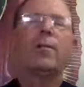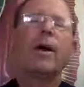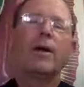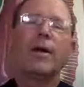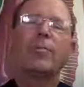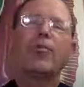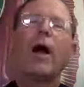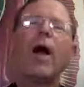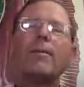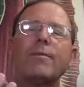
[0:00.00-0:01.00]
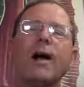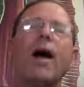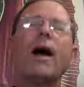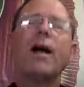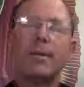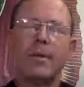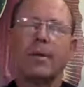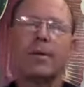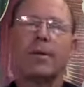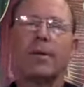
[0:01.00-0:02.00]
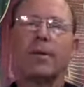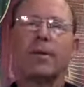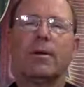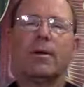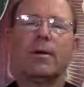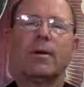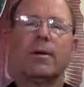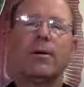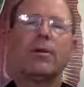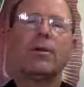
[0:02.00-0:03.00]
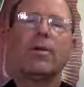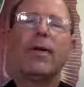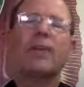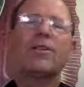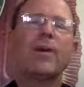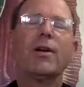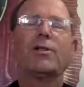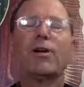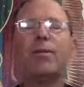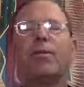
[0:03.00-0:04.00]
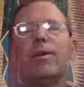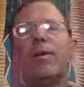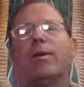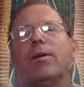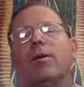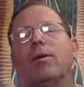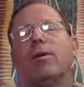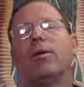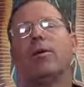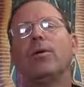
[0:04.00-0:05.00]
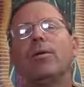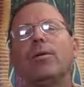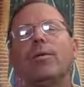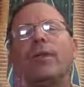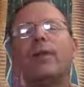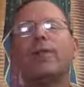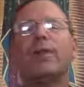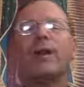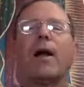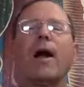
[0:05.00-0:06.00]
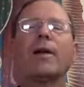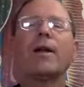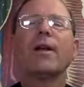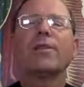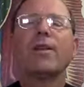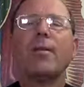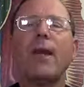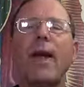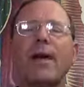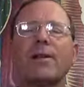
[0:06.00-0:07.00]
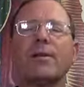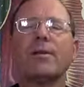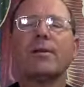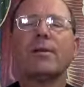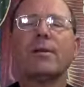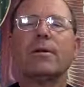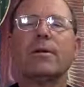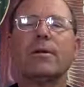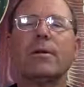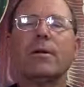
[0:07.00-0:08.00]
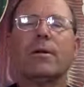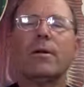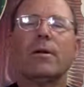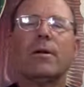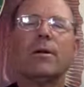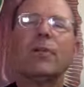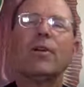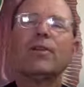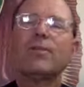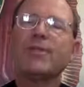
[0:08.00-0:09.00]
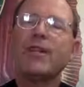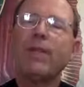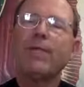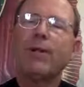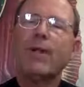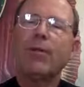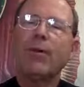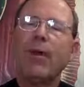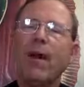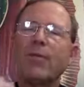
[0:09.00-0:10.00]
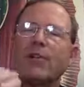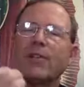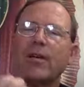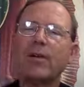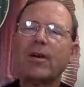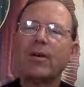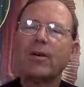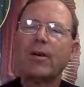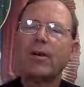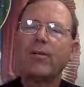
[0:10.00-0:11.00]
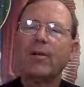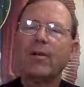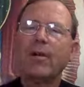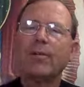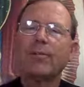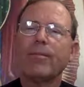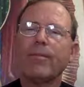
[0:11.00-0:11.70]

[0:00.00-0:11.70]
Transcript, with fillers: But a prime time to make a spiritual communion would be during the context of the Mass. Most specifically, when I'm receiving Holy Communion,